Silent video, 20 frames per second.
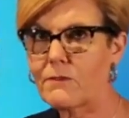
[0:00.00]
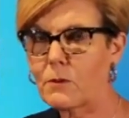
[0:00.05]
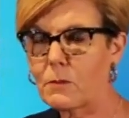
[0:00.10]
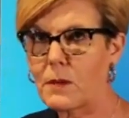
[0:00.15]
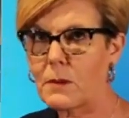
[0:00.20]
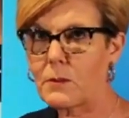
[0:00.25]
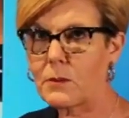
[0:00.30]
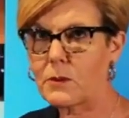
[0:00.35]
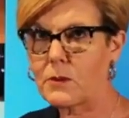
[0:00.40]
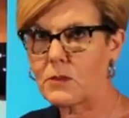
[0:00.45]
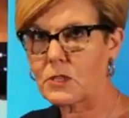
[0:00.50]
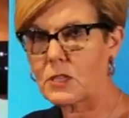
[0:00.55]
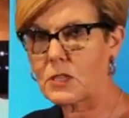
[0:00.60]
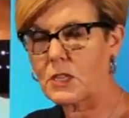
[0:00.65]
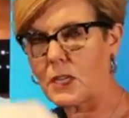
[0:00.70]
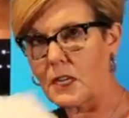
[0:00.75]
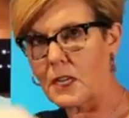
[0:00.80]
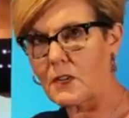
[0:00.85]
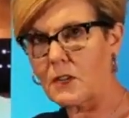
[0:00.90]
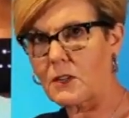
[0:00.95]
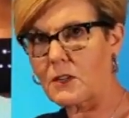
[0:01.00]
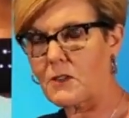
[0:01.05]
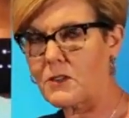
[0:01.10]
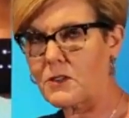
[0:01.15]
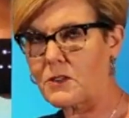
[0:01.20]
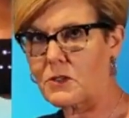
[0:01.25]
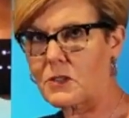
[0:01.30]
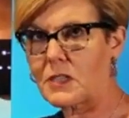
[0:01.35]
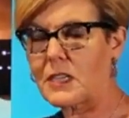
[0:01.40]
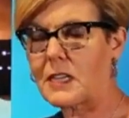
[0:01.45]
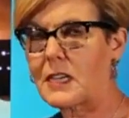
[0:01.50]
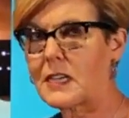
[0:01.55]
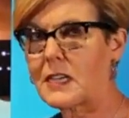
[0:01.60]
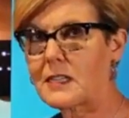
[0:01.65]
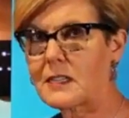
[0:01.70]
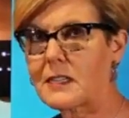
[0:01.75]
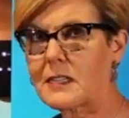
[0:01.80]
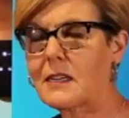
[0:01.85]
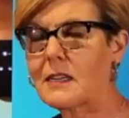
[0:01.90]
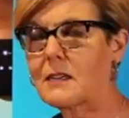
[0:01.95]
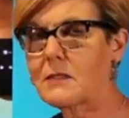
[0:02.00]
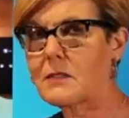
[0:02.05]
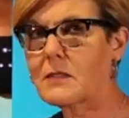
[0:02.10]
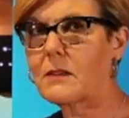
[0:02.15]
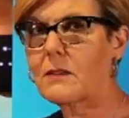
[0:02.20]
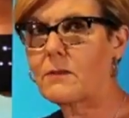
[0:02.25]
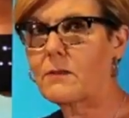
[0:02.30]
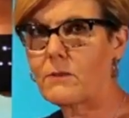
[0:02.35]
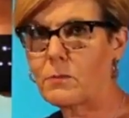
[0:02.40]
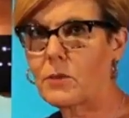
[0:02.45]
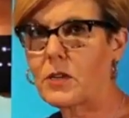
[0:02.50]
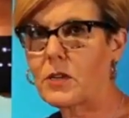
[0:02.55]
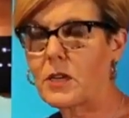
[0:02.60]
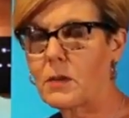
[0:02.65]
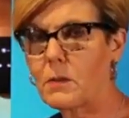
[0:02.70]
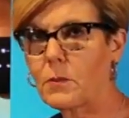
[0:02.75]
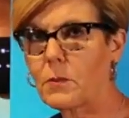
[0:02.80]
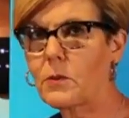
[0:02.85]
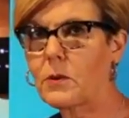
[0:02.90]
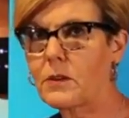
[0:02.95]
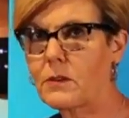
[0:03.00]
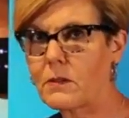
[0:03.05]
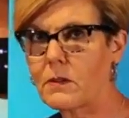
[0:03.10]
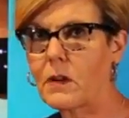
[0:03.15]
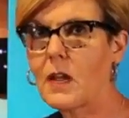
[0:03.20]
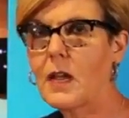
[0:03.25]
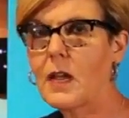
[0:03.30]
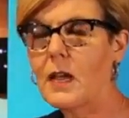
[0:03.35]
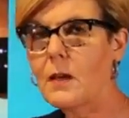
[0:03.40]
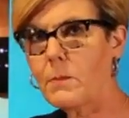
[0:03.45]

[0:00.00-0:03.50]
for people who study all of those things that it's a pretty important